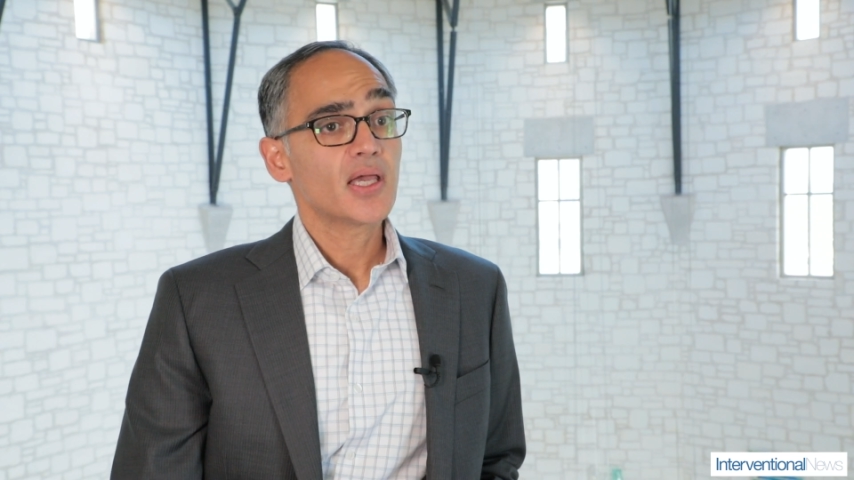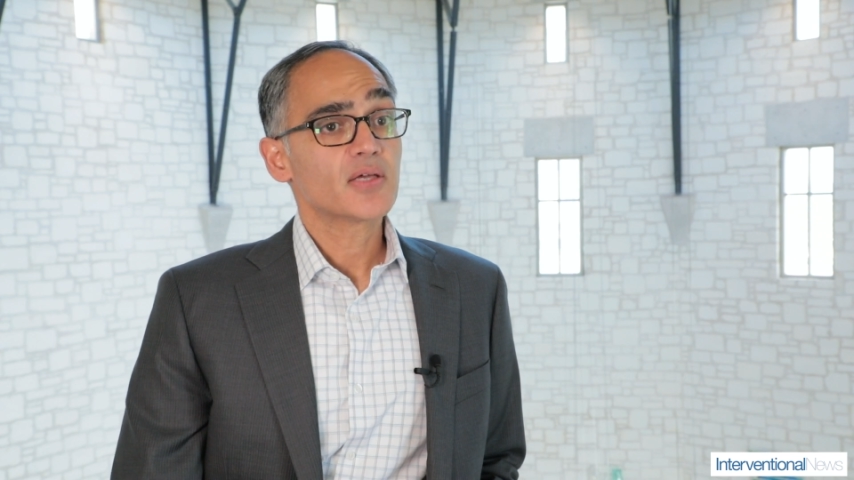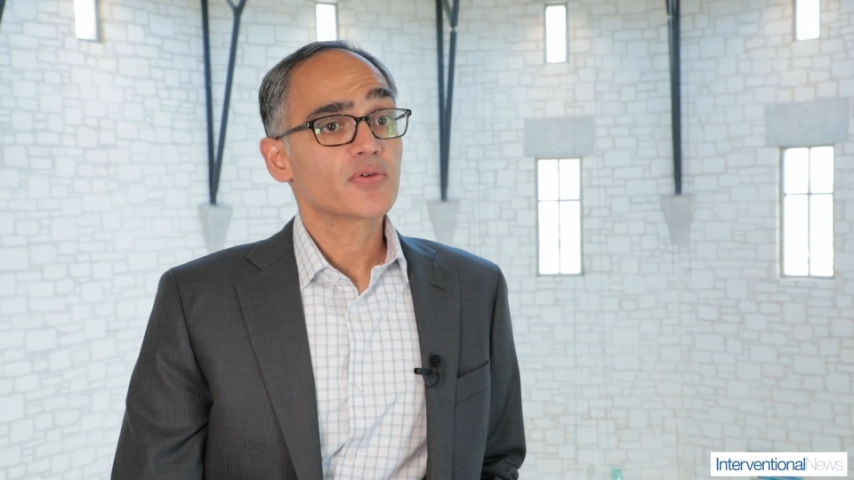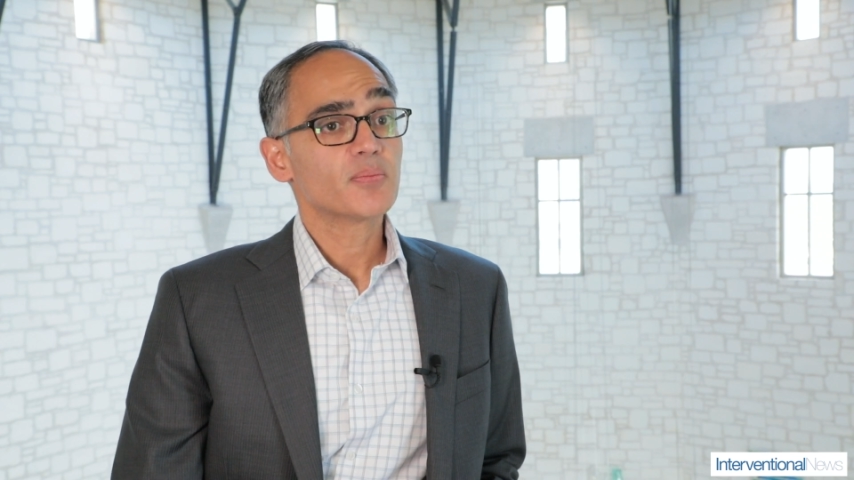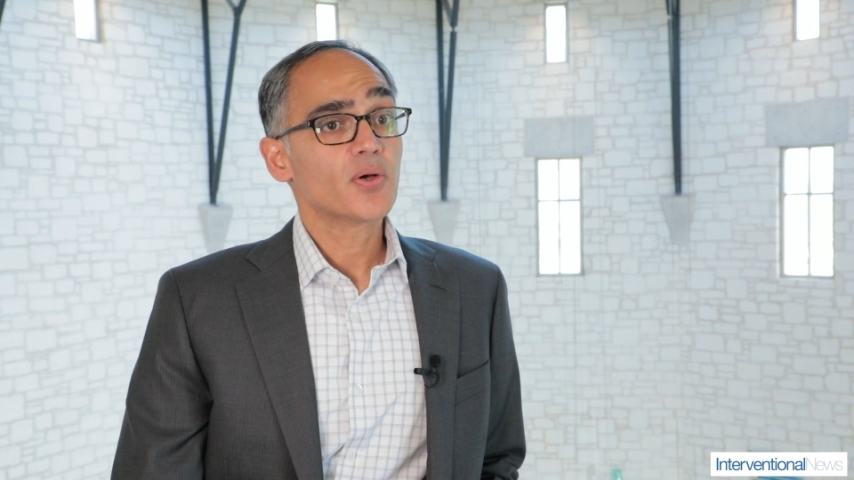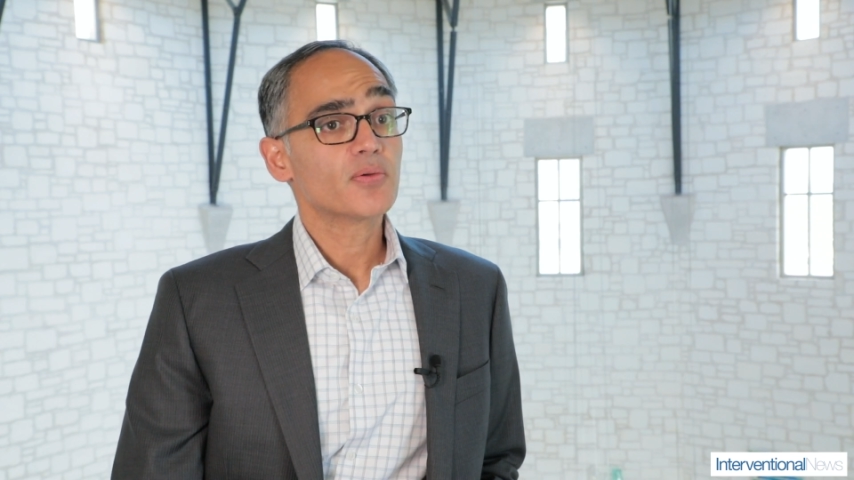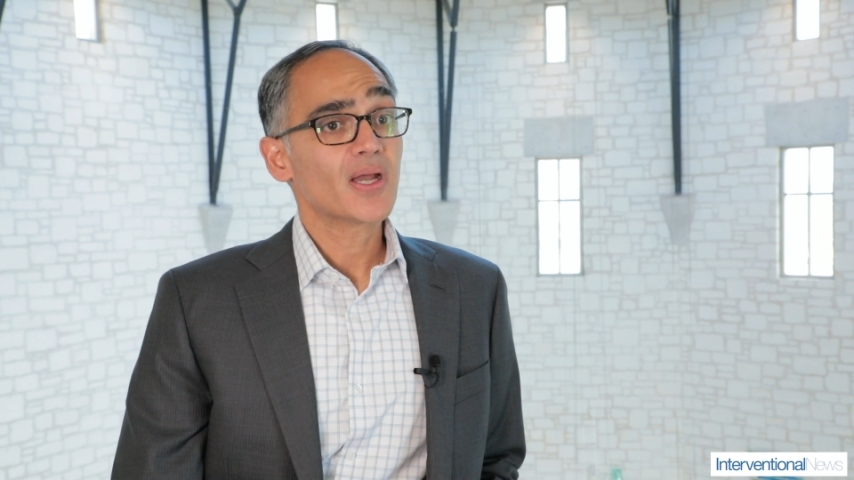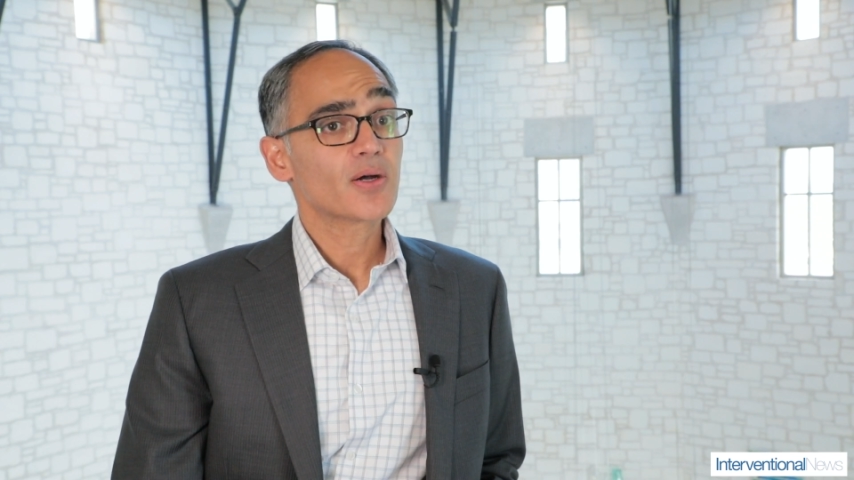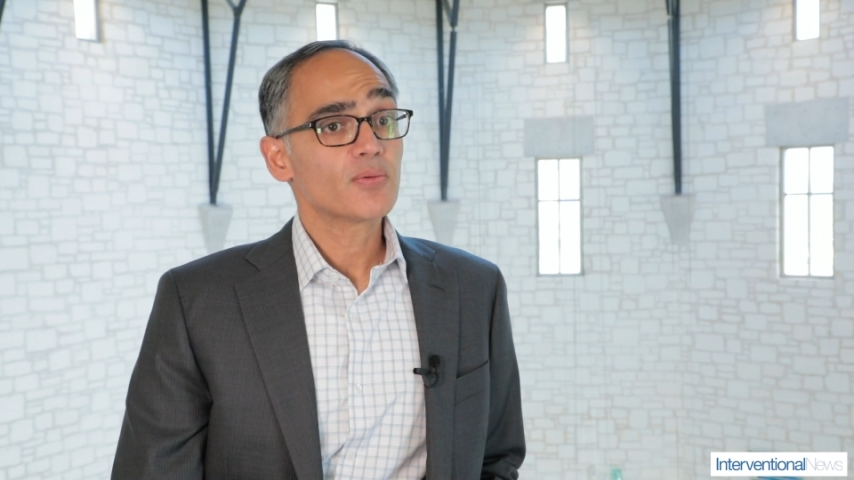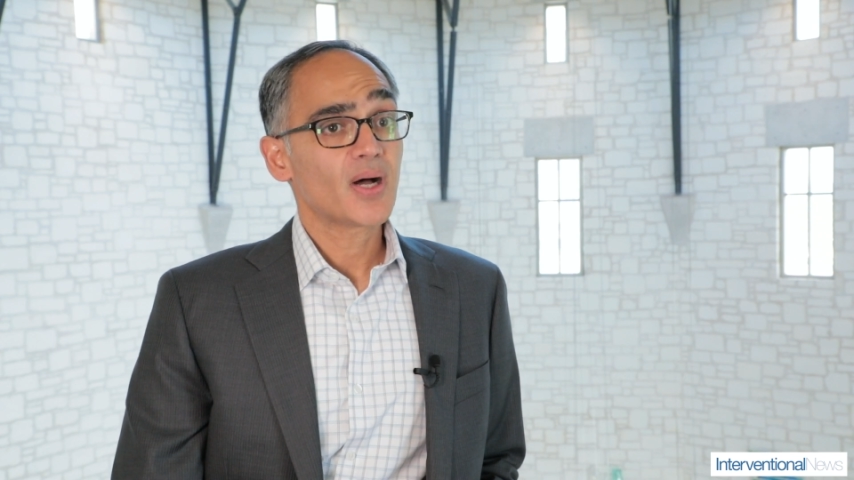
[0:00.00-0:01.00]
and for bone
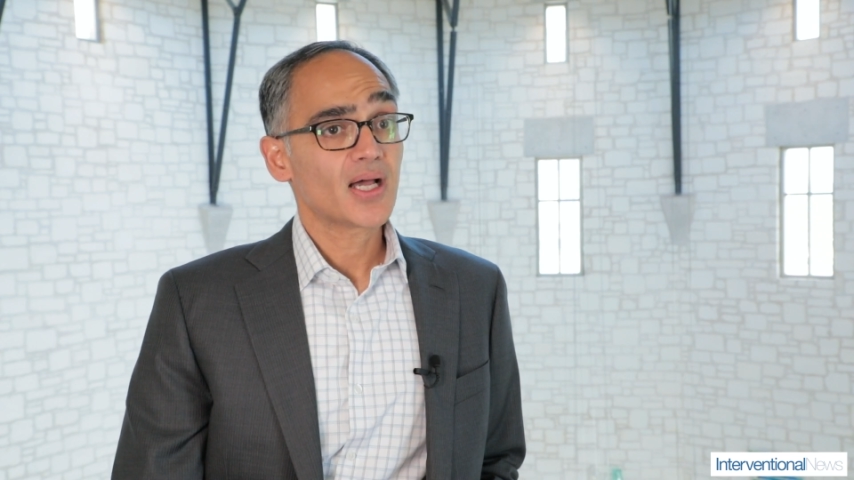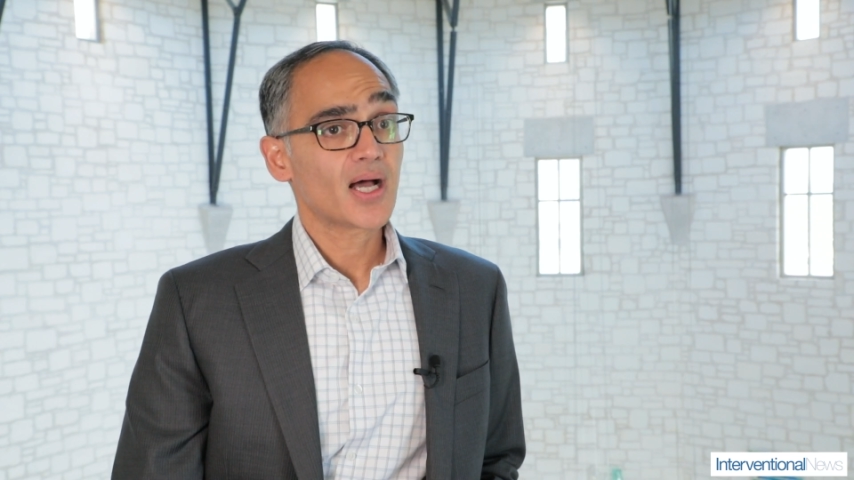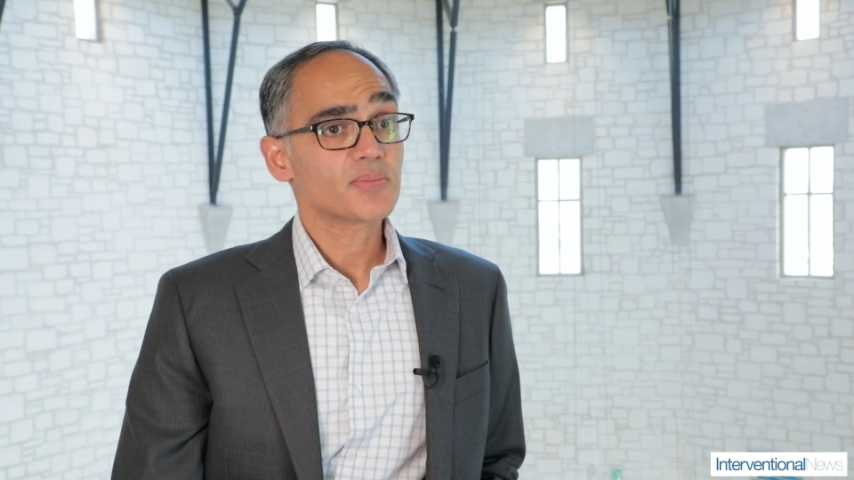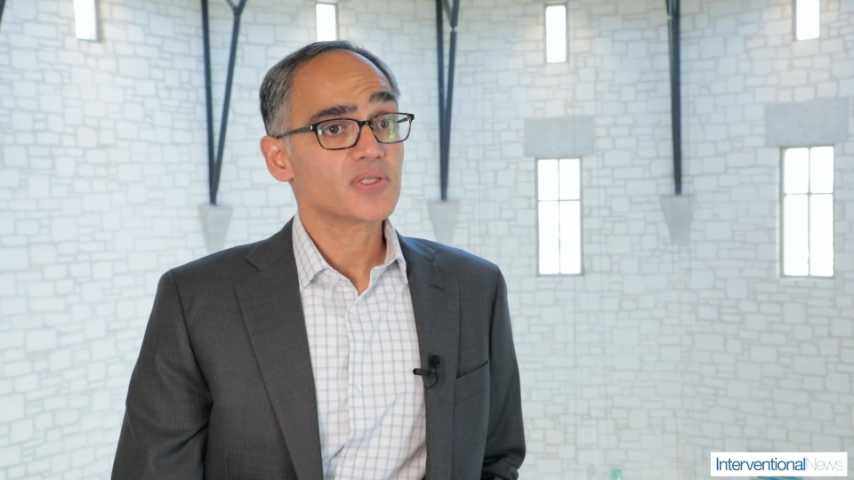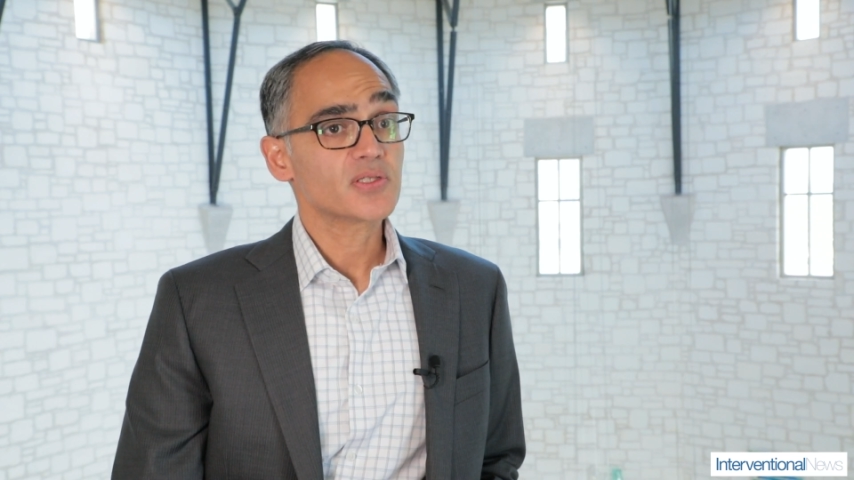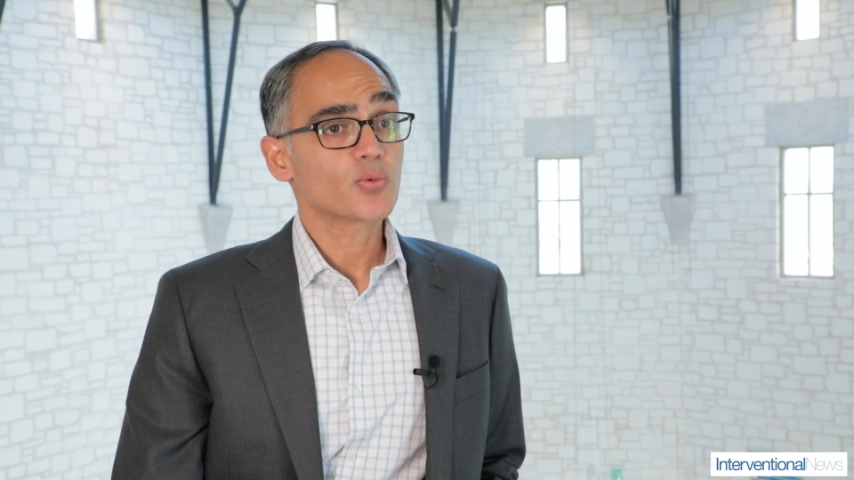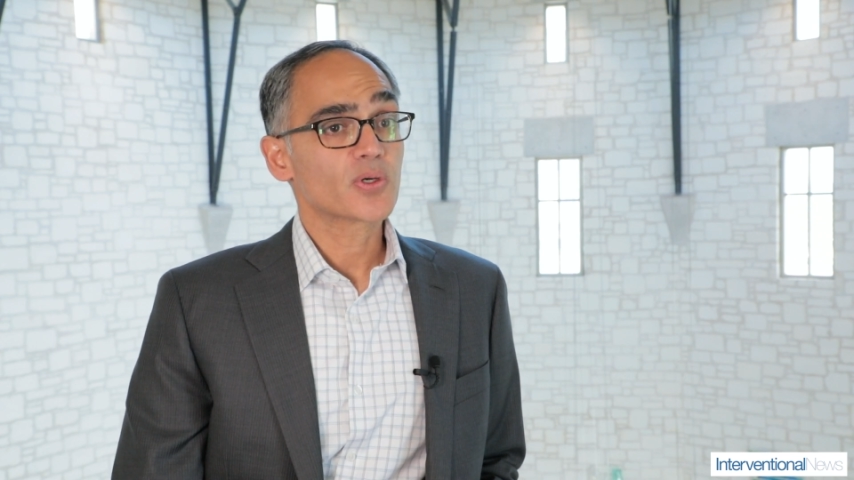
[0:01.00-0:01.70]
marrow biopsies,